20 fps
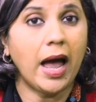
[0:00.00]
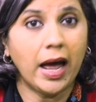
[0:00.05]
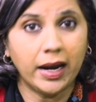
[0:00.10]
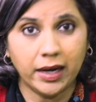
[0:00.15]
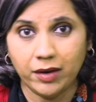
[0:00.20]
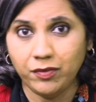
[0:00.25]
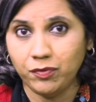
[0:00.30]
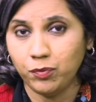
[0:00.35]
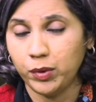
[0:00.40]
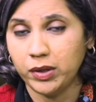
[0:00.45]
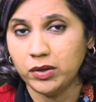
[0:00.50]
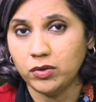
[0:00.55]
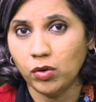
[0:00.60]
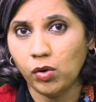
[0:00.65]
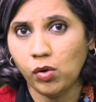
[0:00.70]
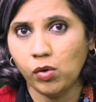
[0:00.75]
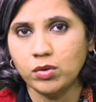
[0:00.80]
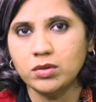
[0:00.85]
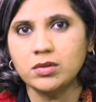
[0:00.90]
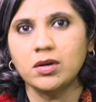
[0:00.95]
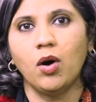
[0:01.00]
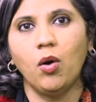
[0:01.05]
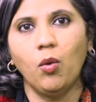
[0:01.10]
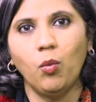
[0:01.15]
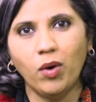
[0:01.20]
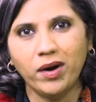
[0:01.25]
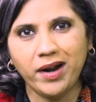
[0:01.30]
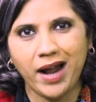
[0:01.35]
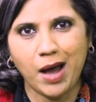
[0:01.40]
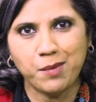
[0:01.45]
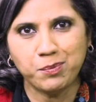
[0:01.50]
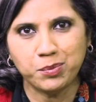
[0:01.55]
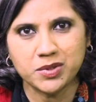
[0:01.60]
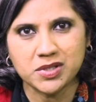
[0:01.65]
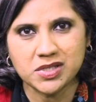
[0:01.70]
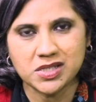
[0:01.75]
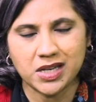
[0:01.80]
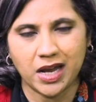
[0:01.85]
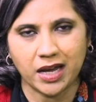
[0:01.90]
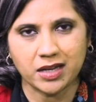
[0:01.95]
And if we don't, what
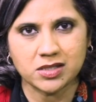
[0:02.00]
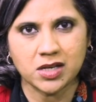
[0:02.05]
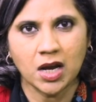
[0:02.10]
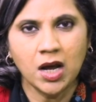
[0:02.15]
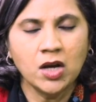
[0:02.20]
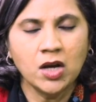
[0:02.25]
happens next?